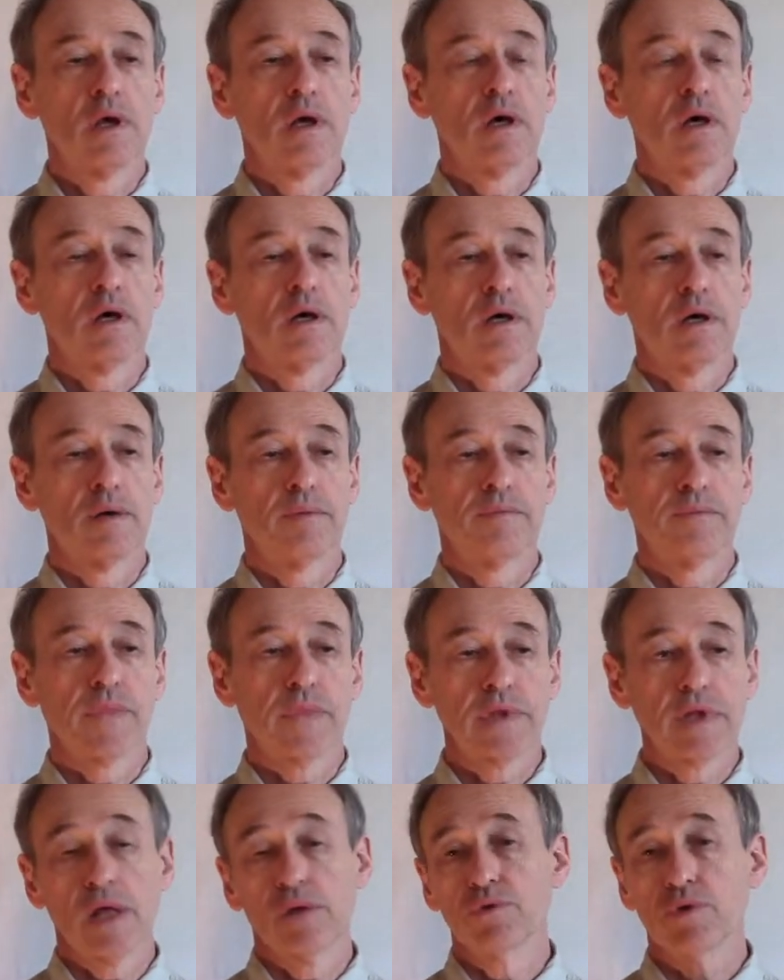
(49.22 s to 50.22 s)
Um,
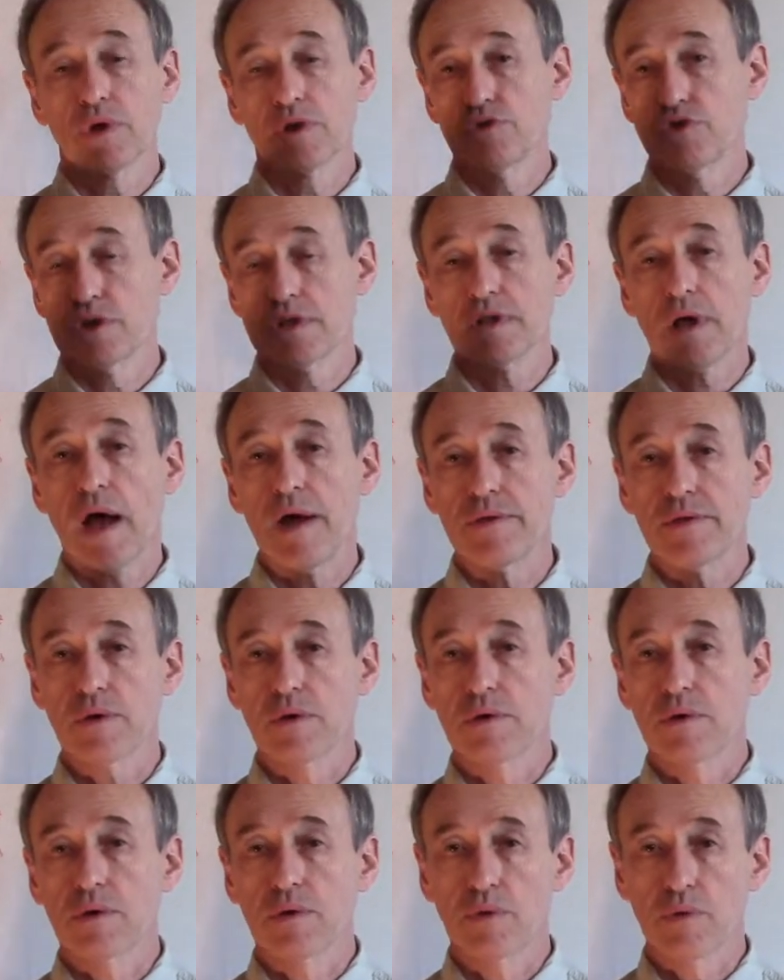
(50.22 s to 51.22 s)
then you can just
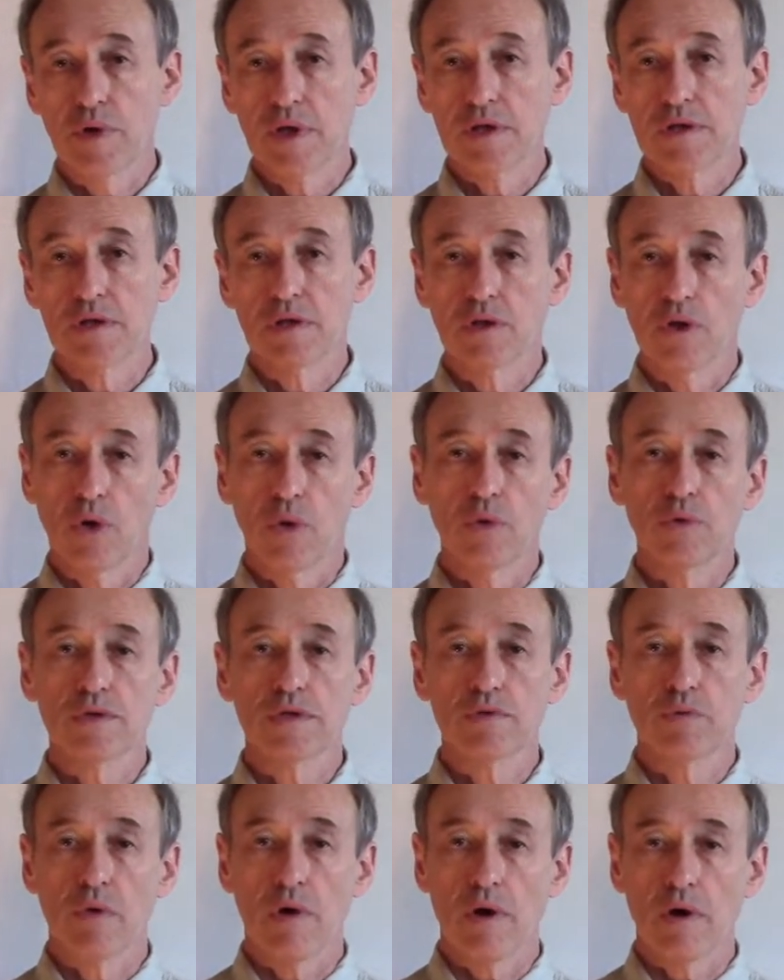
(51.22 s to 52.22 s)
either read the
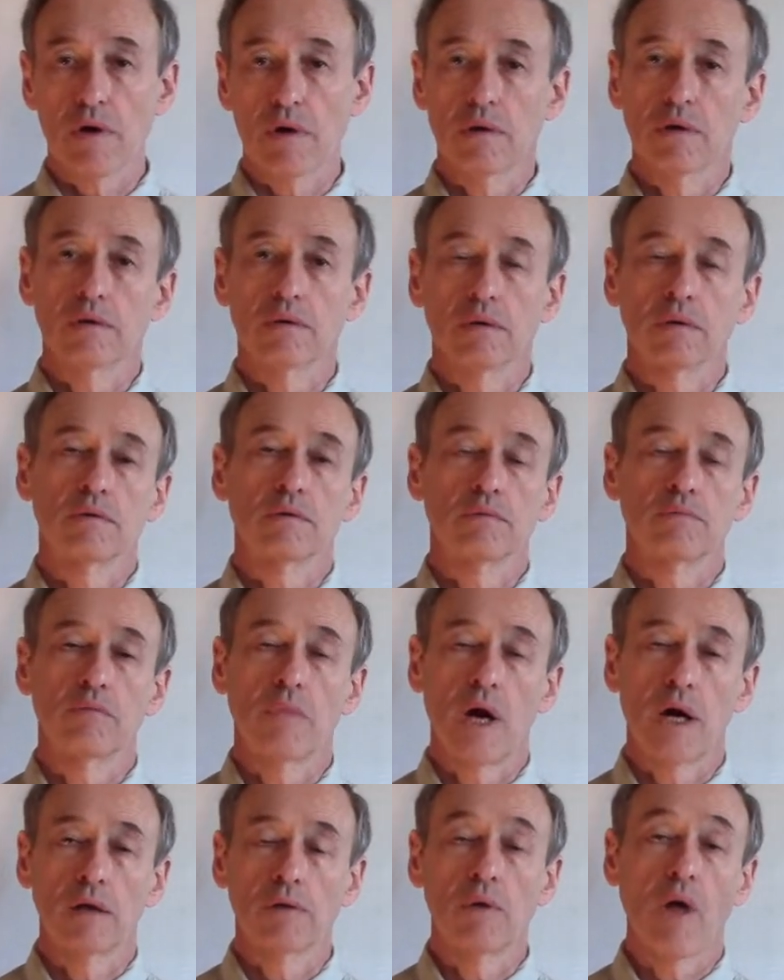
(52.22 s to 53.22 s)
notes where
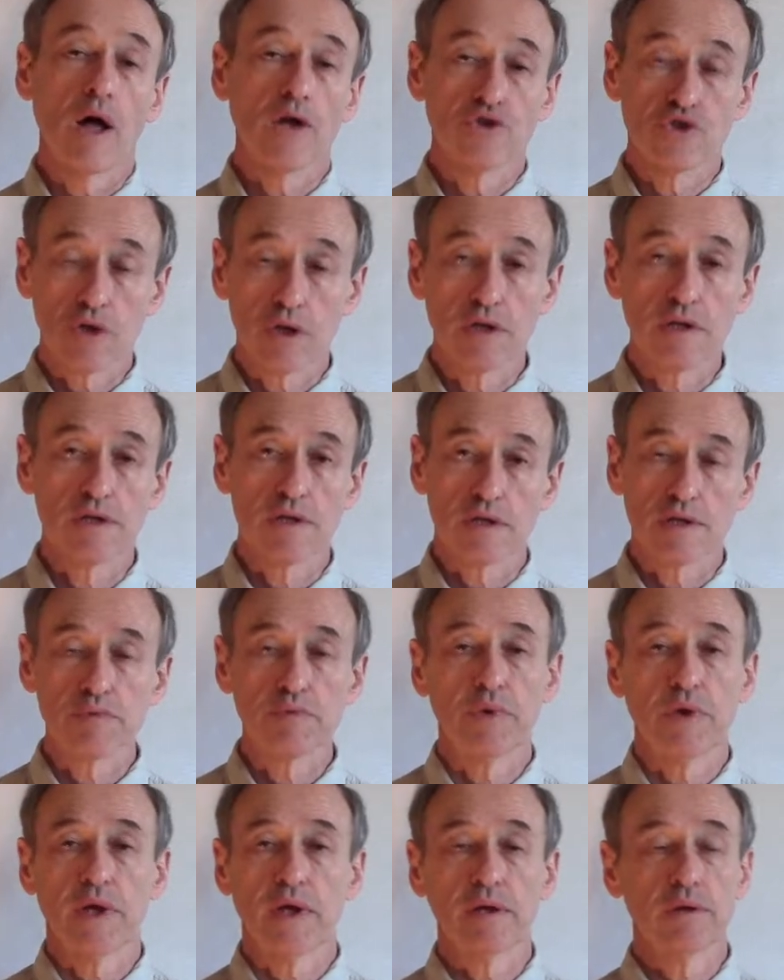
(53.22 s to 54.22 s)
my logic is
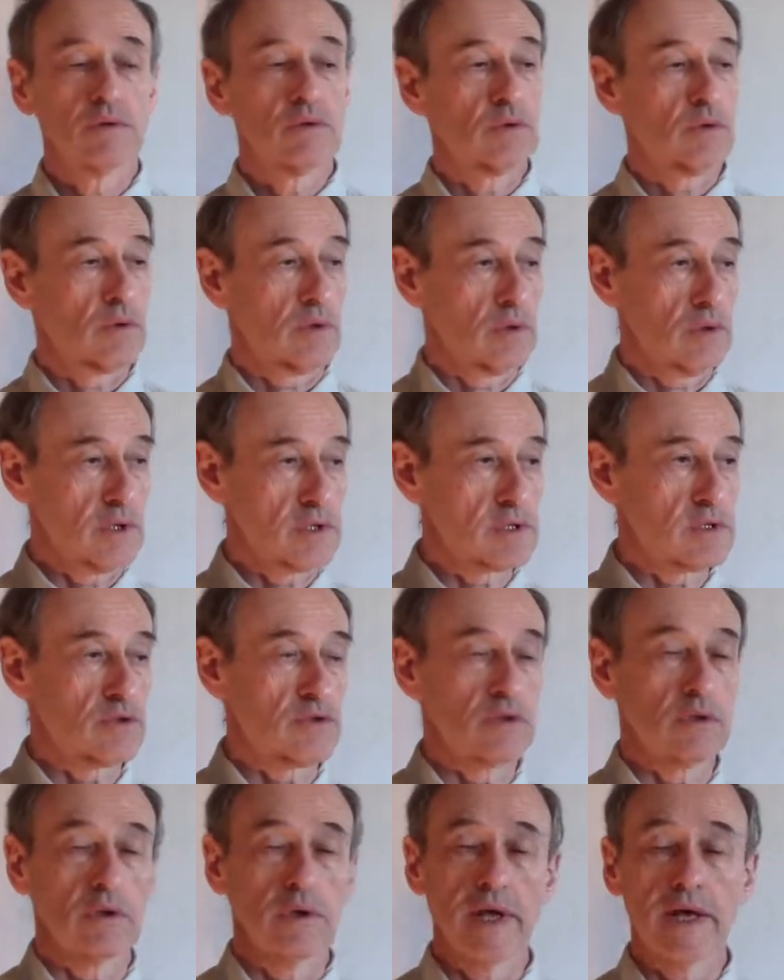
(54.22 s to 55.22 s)
explained, or listen
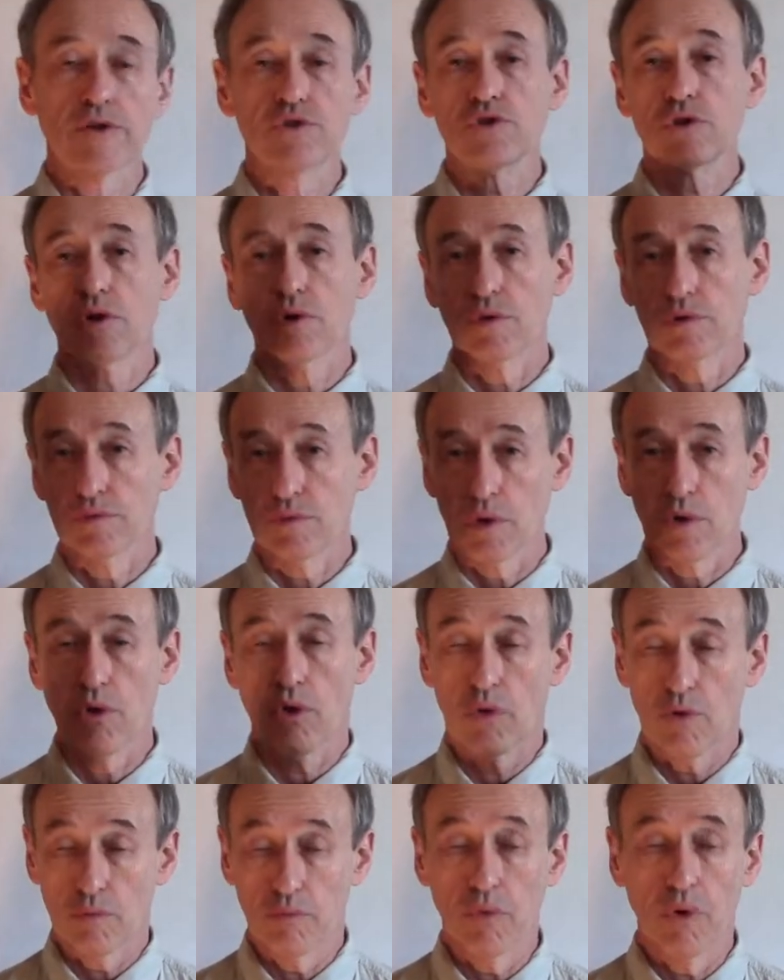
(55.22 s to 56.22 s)
to the lecture, or, or,
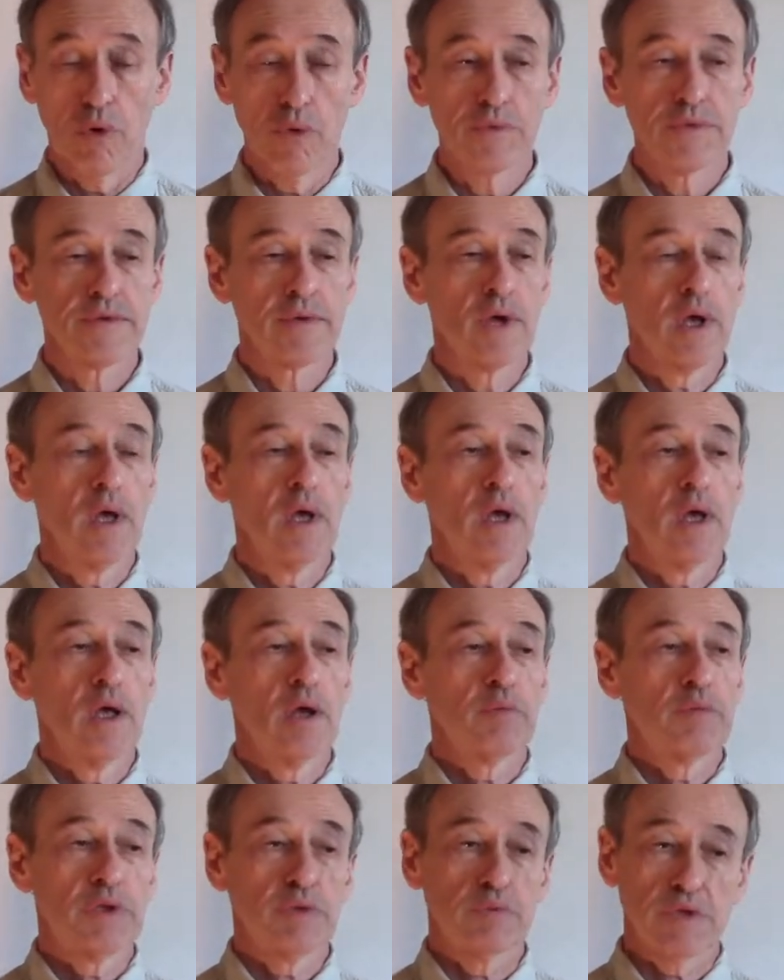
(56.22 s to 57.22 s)
or both.
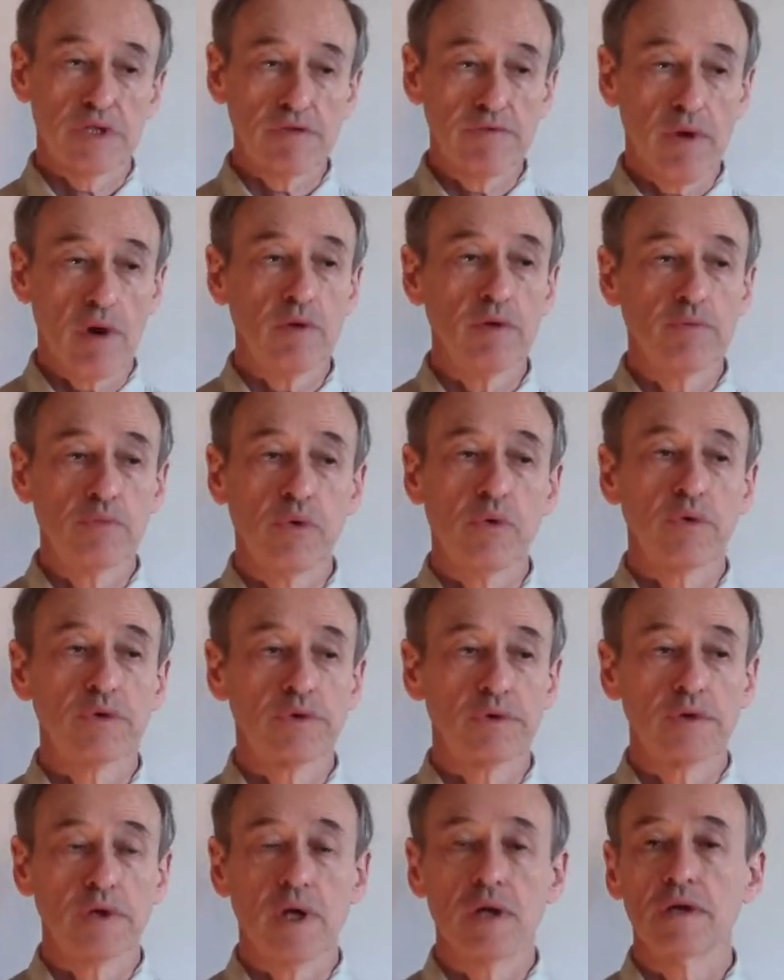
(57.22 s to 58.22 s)
But what's very
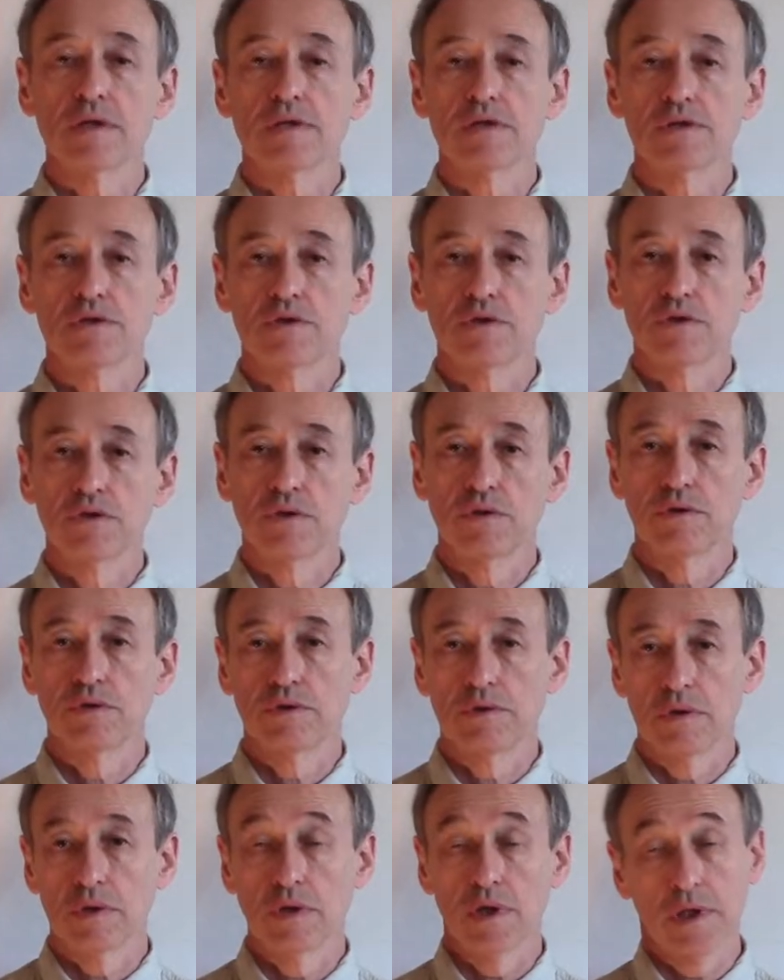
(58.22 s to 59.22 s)
important is to do
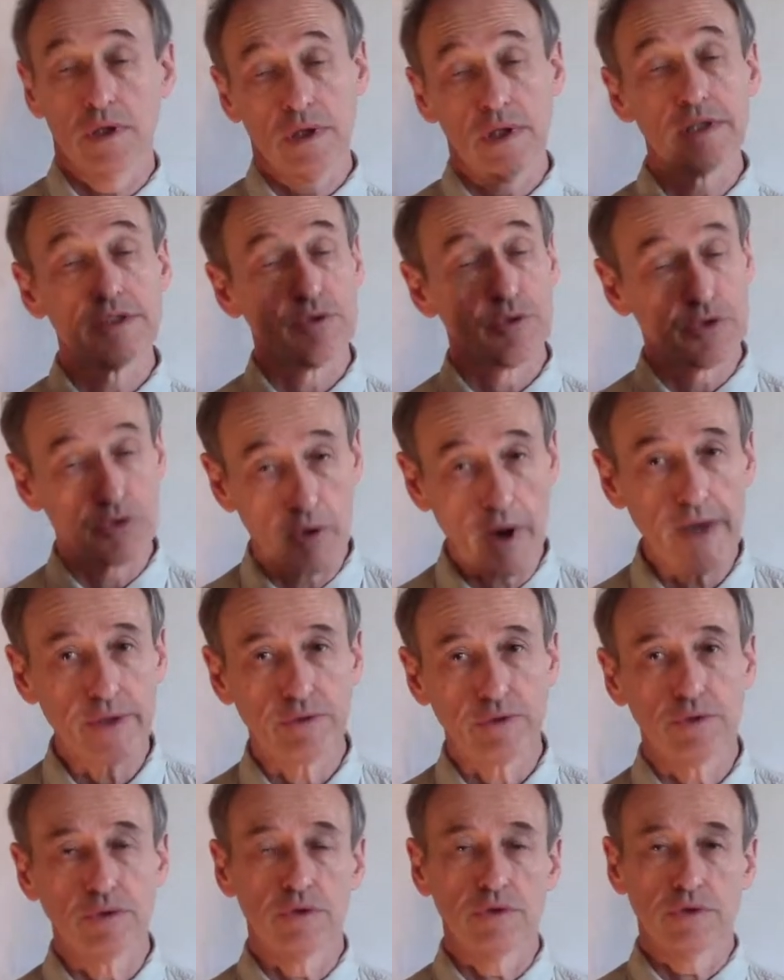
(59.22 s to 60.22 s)
it, at least to try
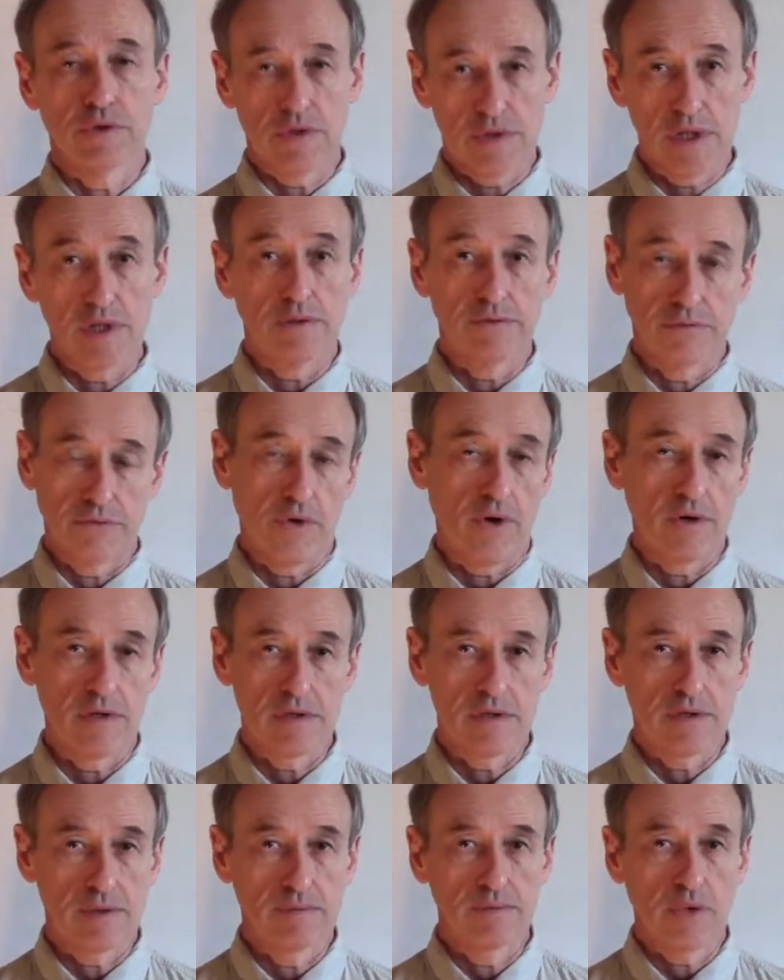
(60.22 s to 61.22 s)
to do it yourself
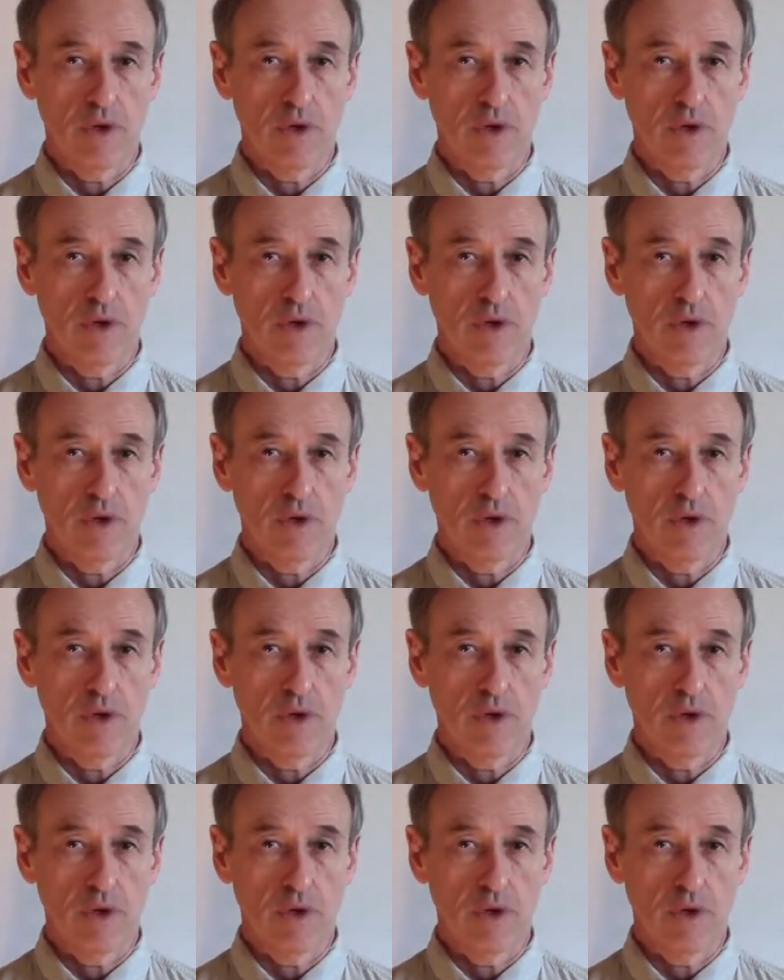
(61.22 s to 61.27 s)
first.